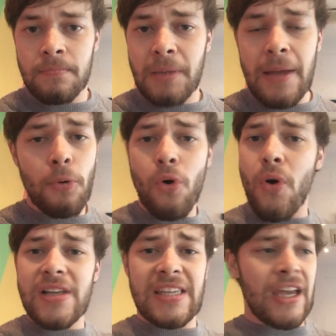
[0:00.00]
People
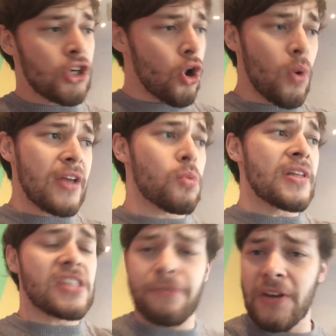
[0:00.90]
always say,
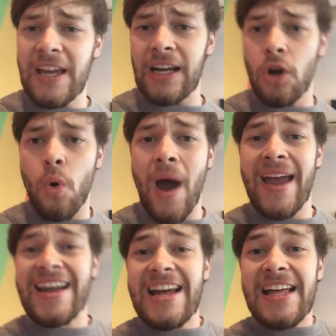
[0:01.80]
when's the fear going to go
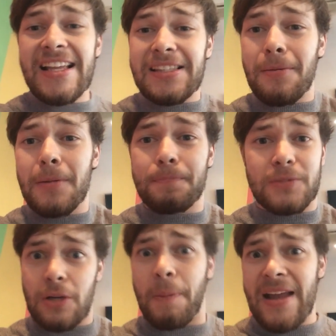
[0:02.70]
away?
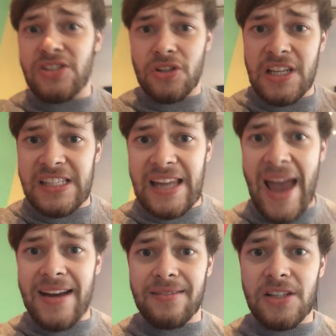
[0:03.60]
It depends on your
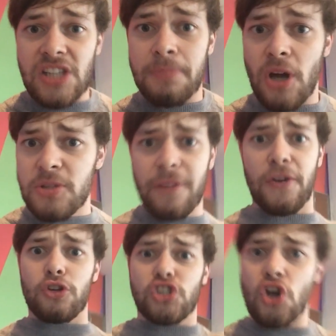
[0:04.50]
state. Sometimes you
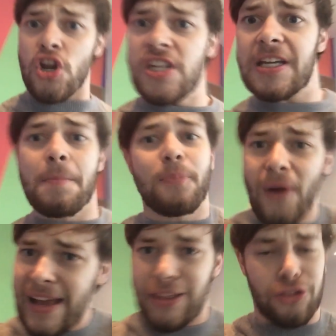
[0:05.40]
feel certain you can
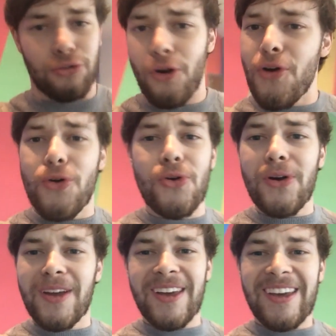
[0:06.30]
break
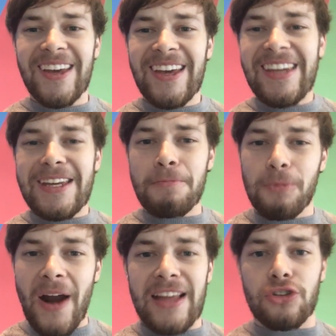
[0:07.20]
through. You can
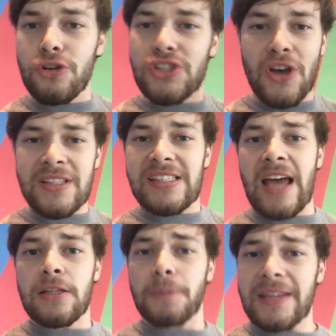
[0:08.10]
break through certain
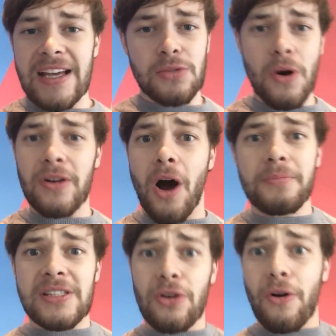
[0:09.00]
states, but guess what?
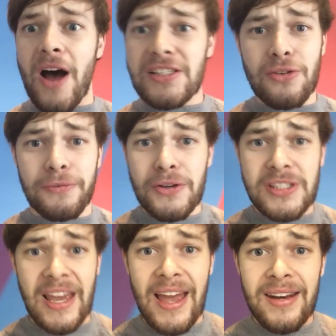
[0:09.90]
I still feel
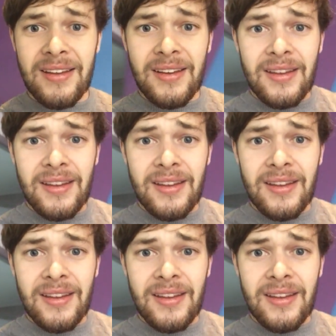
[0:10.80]
scared.